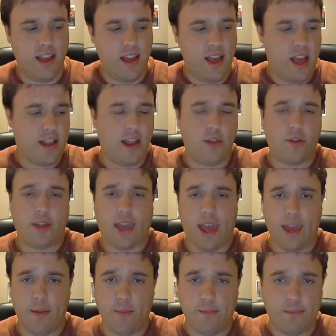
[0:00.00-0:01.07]
another
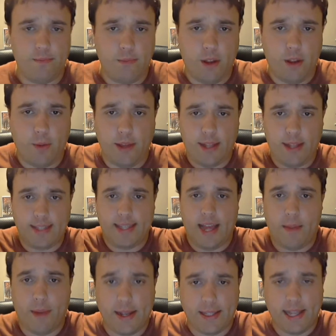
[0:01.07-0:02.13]
game. You're playing
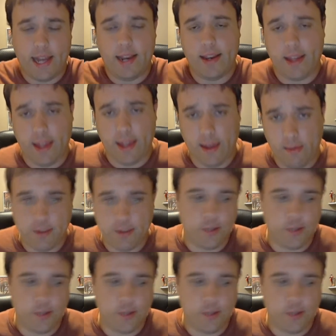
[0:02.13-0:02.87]
side by side in teams,